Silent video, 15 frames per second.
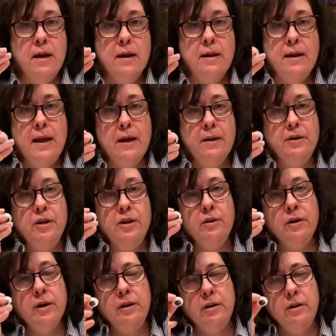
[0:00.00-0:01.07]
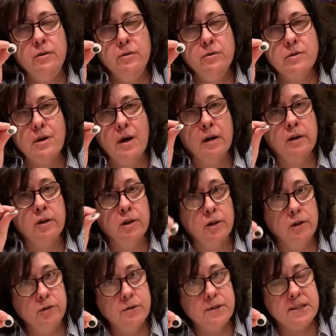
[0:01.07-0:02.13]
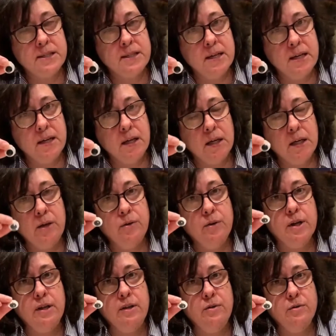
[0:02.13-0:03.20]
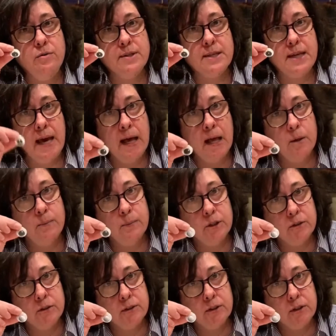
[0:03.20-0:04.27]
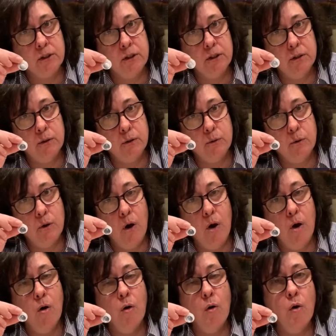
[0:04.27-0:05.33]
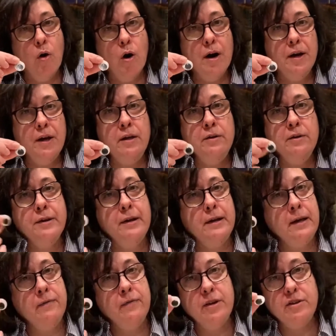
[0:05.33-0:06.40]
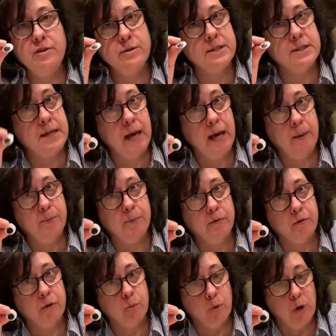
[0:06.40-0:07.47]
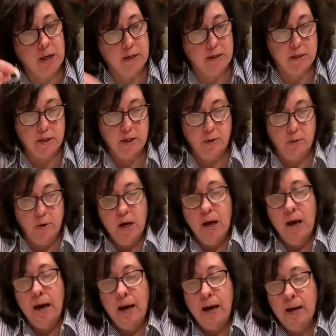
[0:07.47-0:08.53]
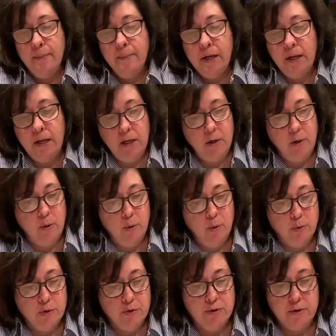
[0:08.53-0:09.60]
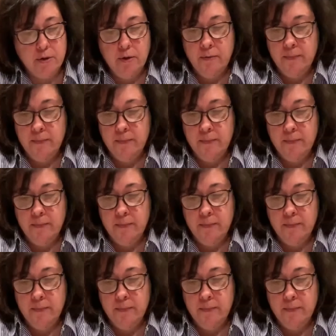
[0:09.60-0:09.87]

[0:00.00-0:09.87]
Now you can use a glue stick, you can use Elmer's glue, or you could even use tape if you wanted to. I'm going to use